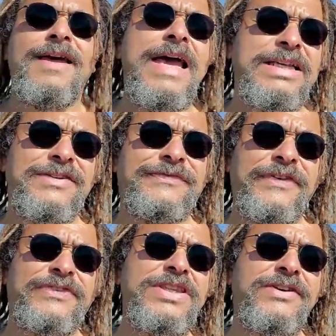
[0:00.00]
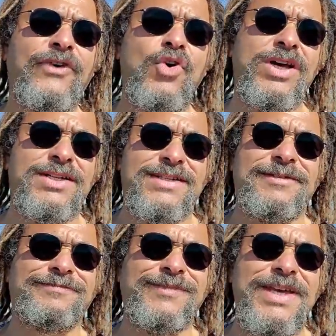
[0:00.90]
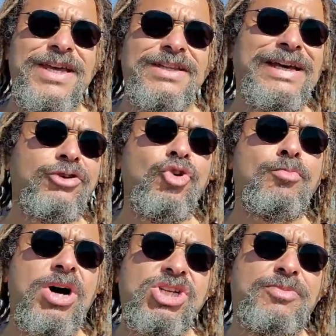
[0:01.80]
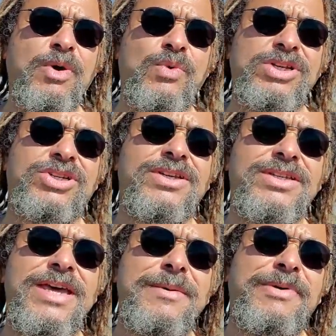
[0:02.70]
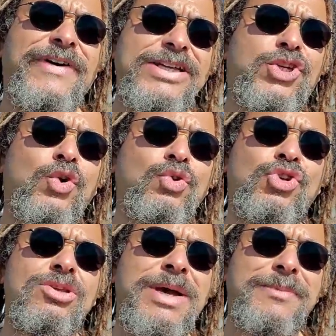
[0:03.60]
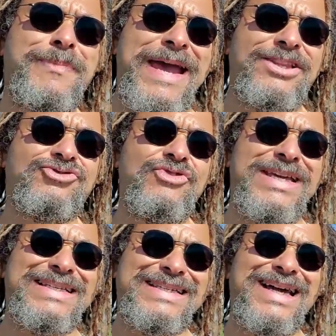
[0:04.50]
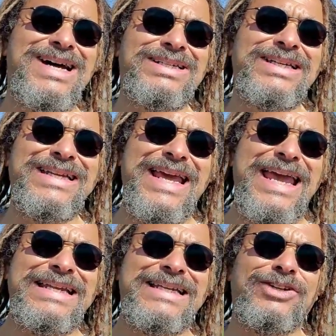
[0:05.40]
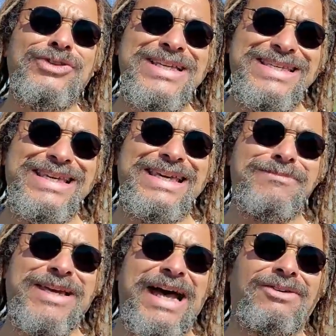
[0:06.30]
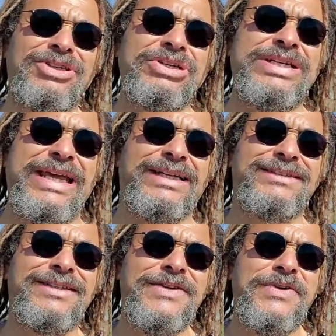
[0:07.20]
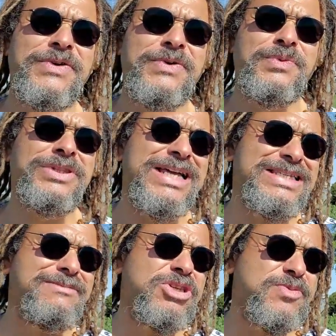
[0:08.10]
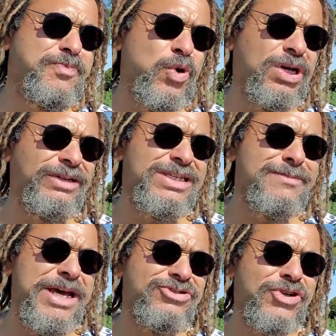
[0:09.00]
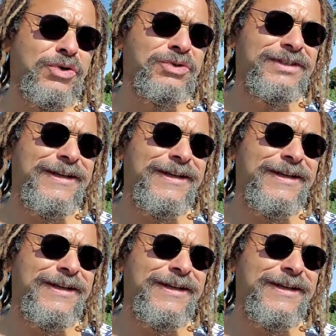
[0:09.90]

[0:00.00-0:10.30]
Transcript: It's the 15th of August. Now, I don't know much about witches, but if I told you that Macbeth's reign started and ended on the same calendar date, would that seem spookily symmetrical?